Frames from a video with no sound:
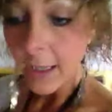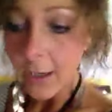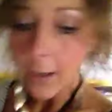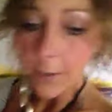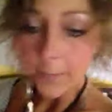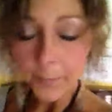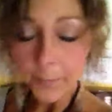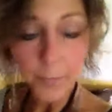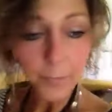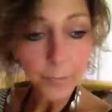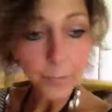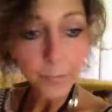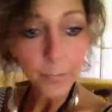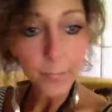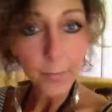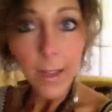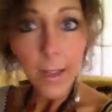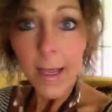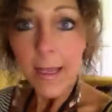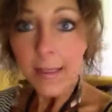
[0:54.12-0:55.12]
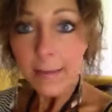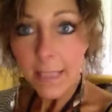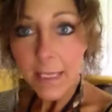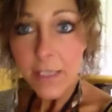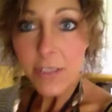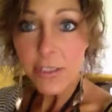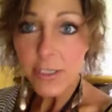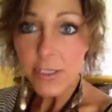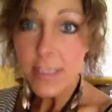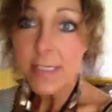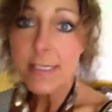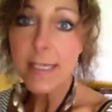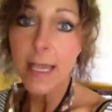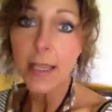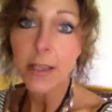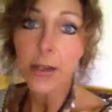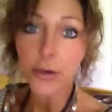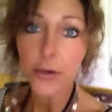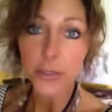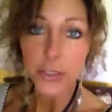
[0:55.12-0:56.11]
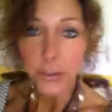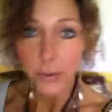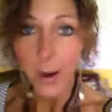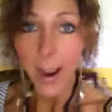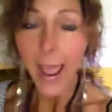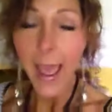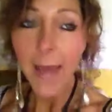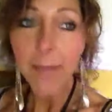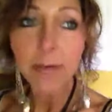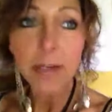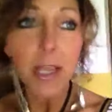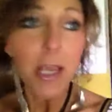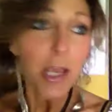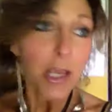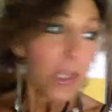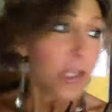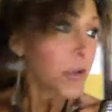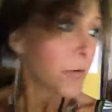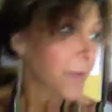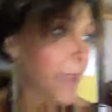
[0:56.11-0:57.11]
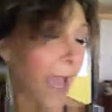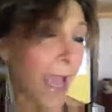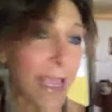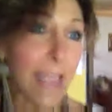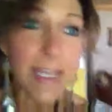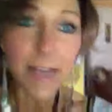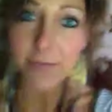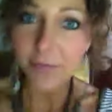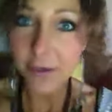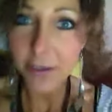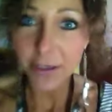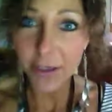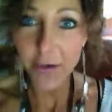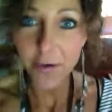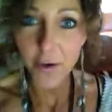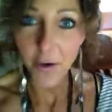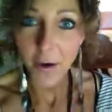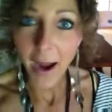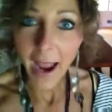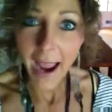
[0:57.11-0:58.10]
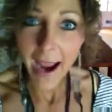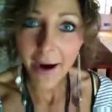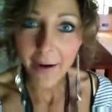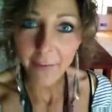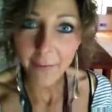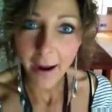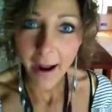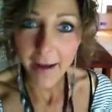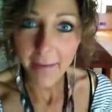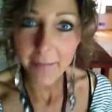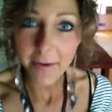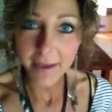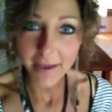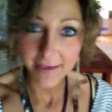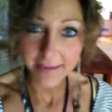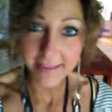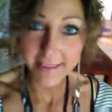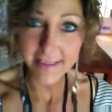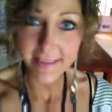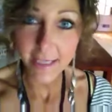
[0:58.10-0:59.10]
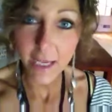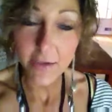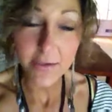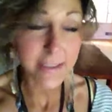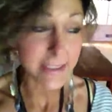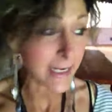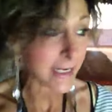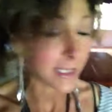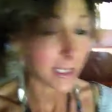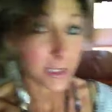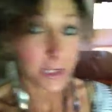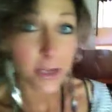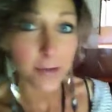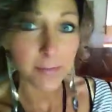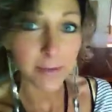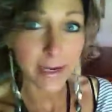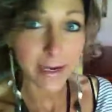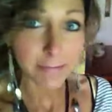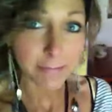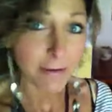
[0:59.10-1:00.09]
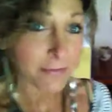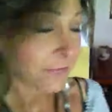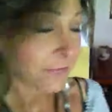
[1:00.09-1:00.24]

um, let's just say you're trapped. You can't even do your hair right because it's so stinking humid. And my